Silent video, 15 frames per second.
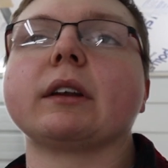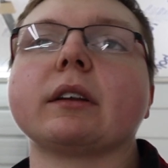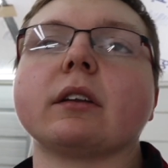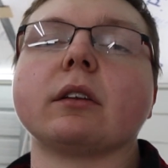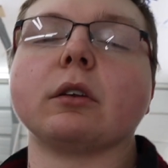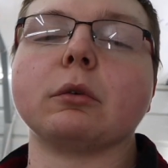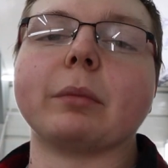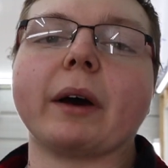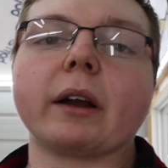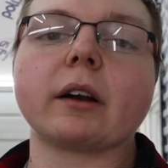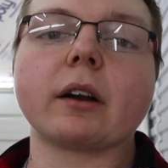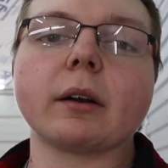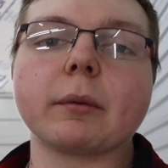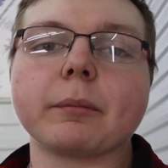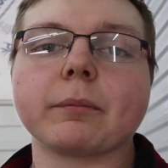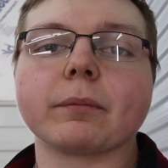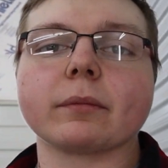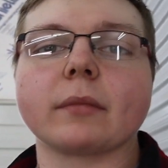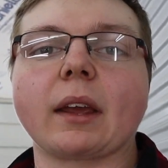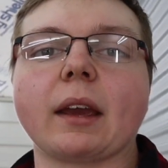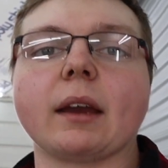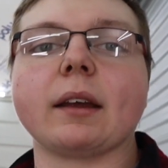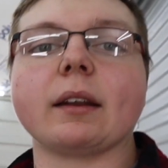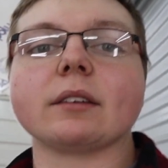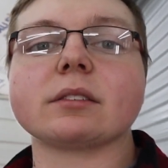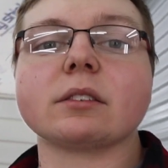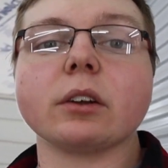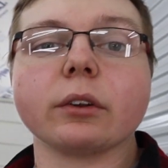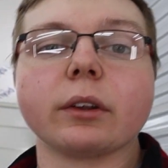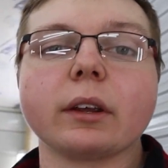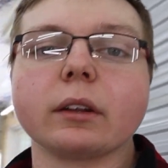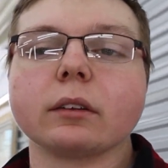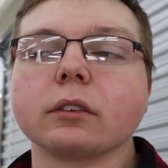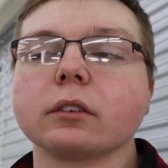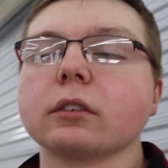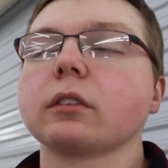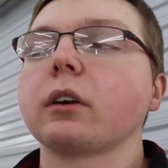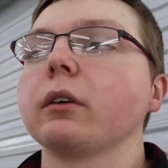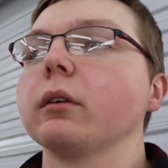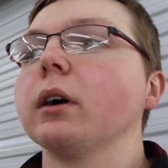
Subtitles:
it to do better, and it still didn't. So